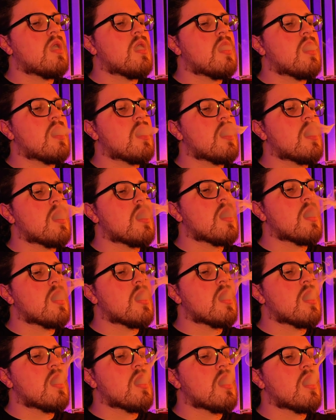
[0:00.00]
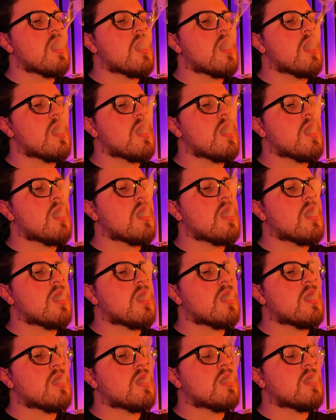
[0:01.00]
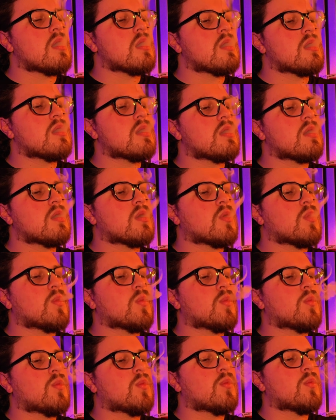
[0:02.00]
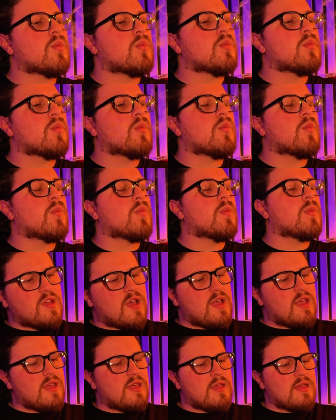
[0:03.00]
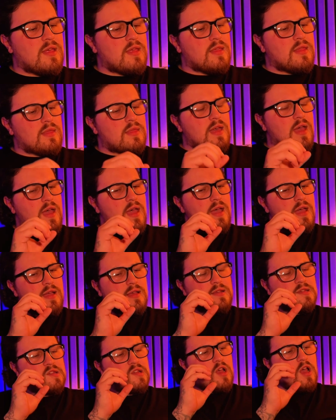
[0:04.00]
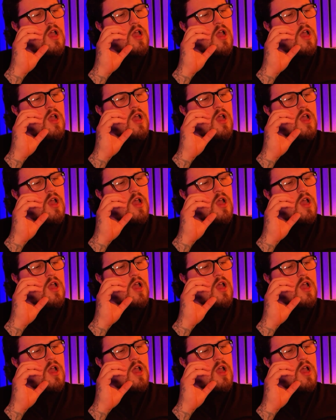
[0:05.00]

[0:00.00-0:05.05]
smooth for me. It's almost like velvet in the mouth. I wouldn't say there's